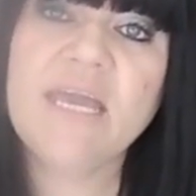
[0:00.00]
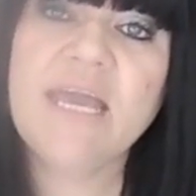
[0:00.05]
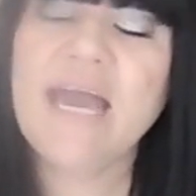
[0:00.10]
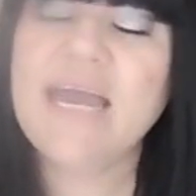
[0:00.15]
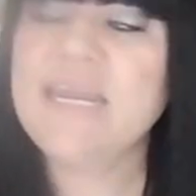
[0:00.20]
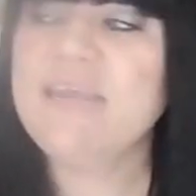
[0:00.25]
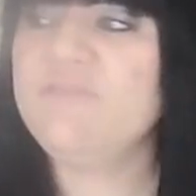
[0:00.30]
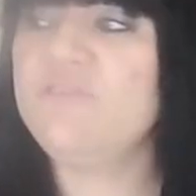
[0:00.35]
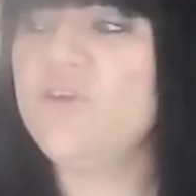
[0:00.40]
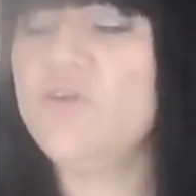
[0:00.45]

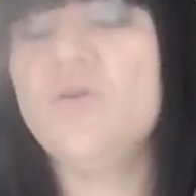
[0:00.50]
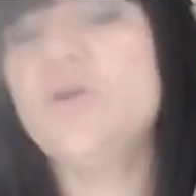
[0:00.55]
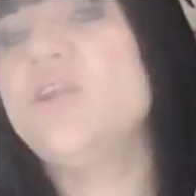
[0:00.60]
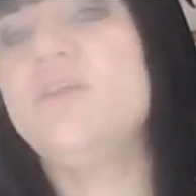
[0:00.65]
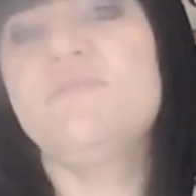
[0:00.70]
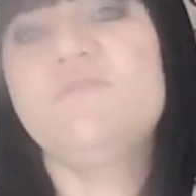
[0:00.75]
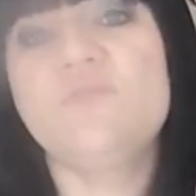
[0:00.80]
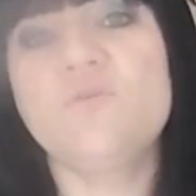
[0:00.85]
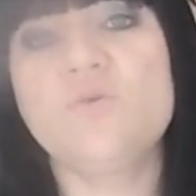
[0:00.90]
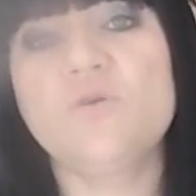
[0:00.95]
And if you can
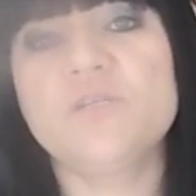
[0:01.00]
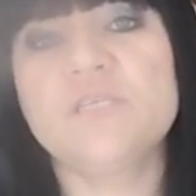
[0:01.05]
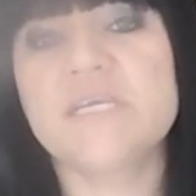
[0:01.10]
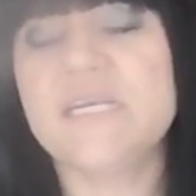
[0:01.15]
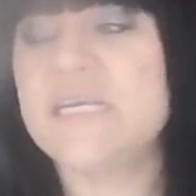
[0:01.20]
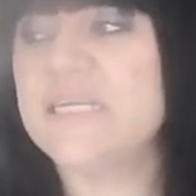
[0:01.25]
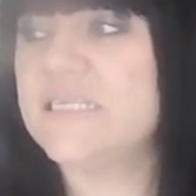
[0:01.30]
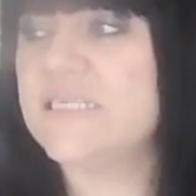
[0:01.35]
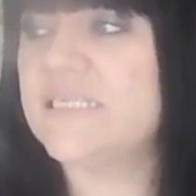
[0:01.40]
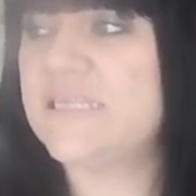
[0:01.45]
afford
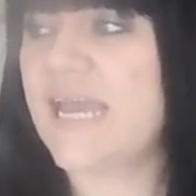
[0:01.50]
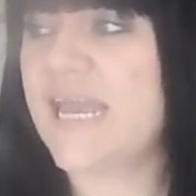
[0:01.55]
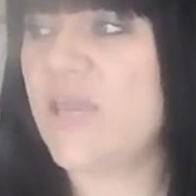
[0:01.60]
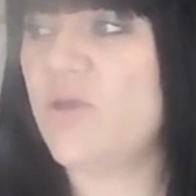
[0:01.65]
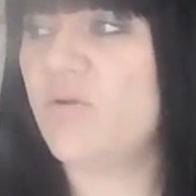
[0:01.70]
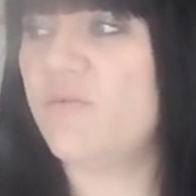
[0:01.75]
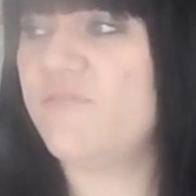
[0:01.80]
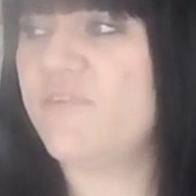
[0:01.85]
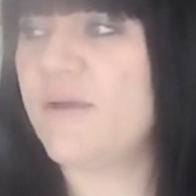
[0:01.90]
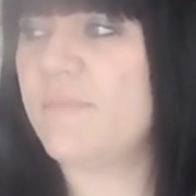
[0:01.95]
to take
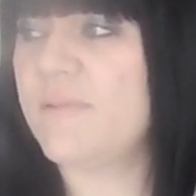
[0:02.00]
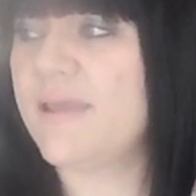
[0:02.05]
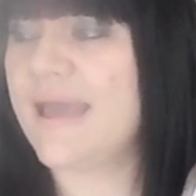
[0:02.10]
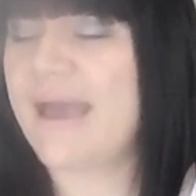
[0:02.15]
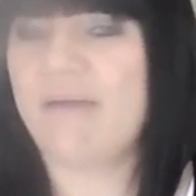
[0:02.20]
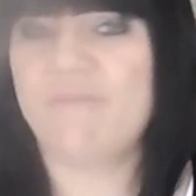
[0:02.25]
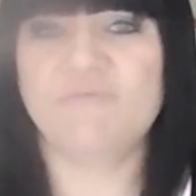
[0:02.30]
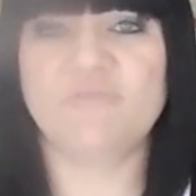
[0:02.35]
your family out